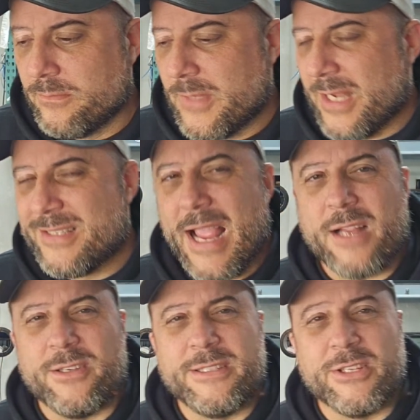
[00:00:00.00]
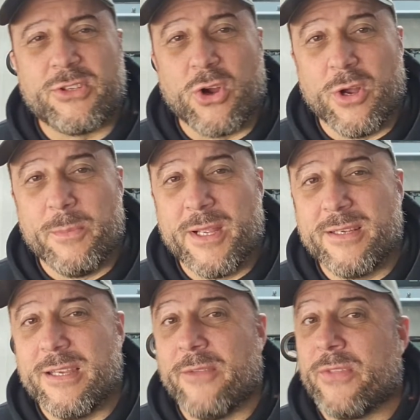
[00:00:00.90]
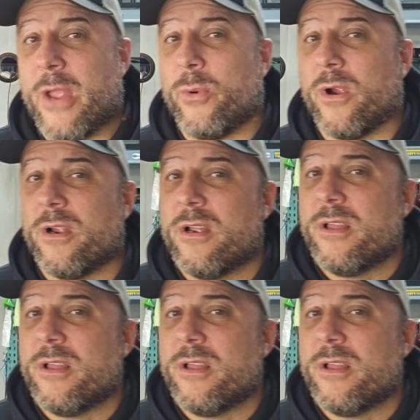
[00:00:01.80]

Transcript: exactly determined if they were